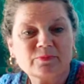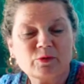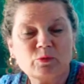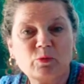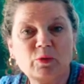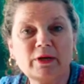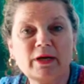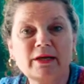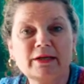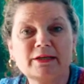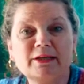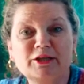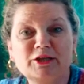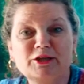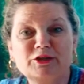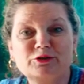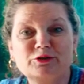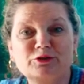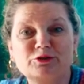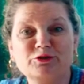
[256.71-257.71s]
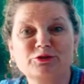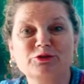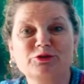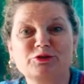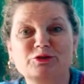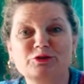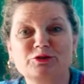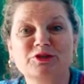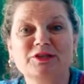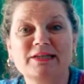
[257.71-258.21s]
what I need to do
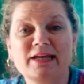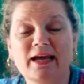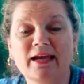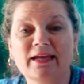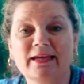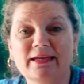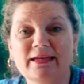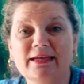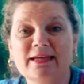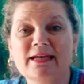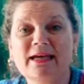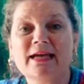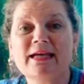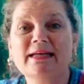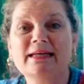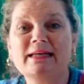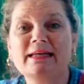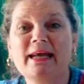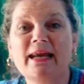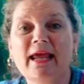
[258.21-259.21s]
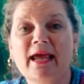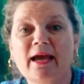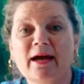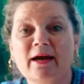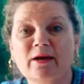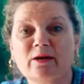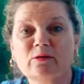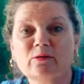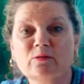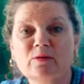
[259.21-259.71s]
today,
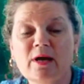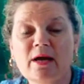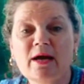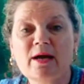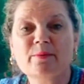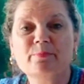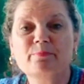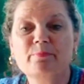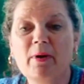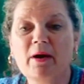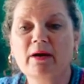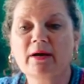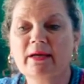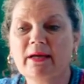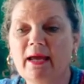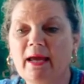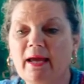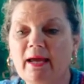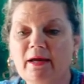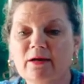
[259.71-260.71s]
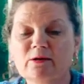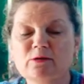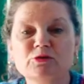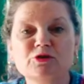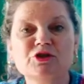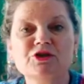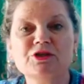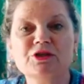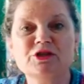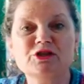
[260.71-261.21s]
now, by how
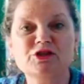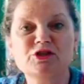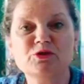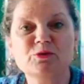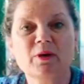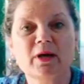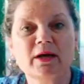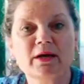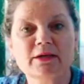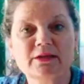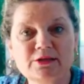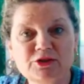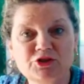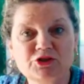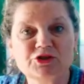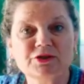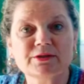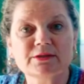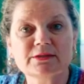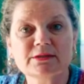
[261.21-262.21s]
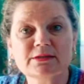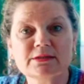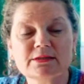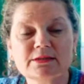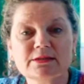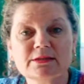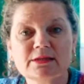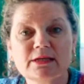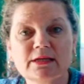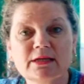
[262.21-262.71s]

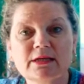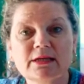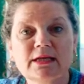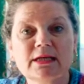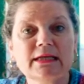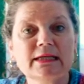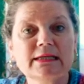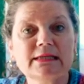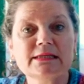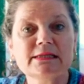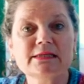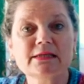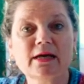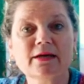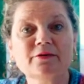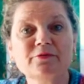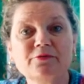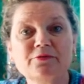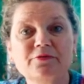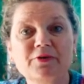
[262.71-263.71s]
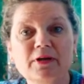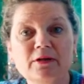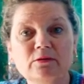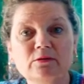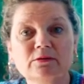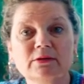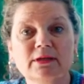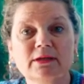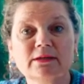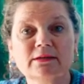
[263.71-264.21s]
situations is
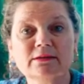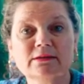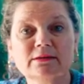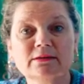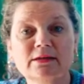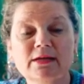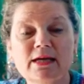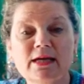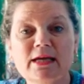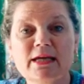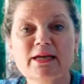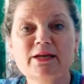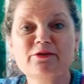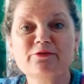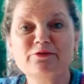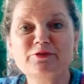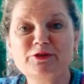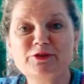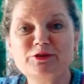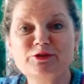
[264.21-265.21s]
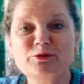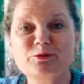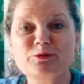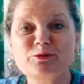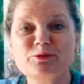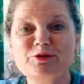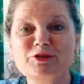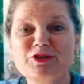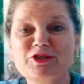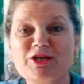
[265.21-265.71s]
unfolding. If a
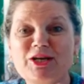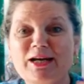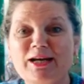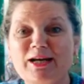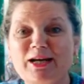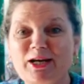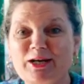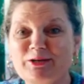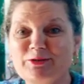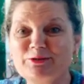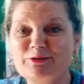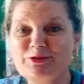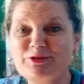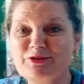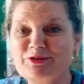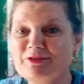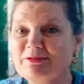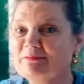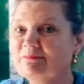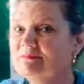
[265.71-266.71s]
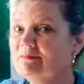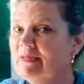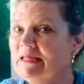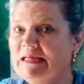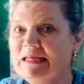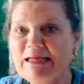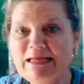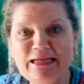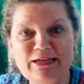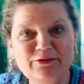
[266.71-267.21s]
door's closed,
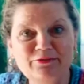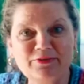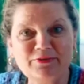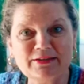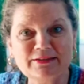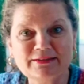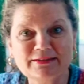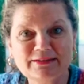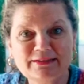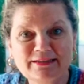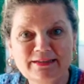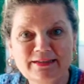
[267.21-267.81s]
leave it.